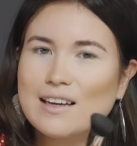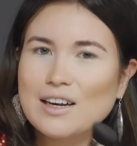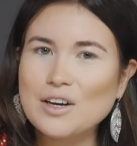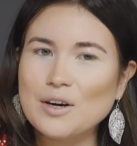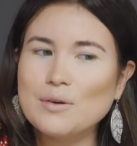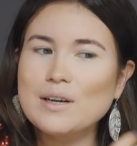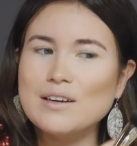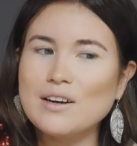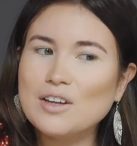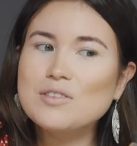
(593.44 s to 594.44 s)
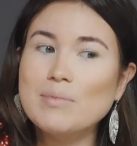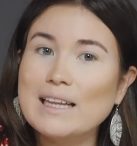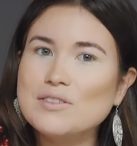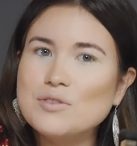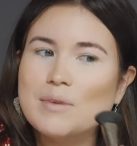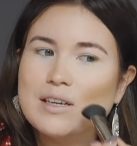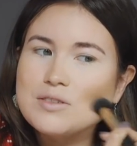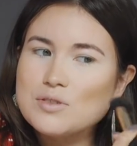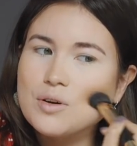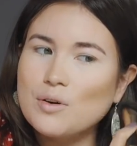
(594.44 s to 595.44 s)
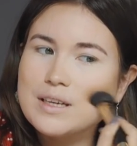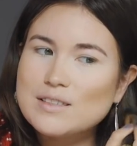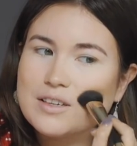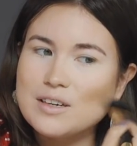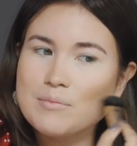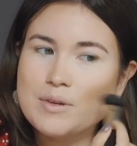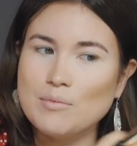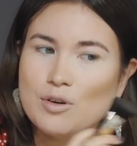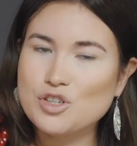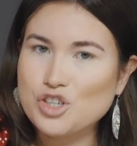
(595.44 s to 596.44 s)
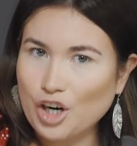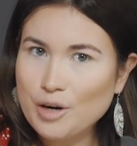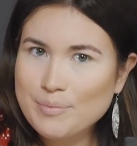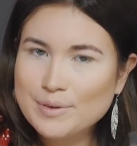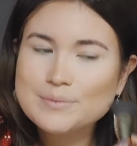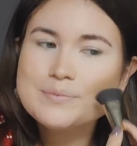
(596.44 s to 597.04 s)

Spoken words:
a go and not blend too much, so it's gonna be more sharp.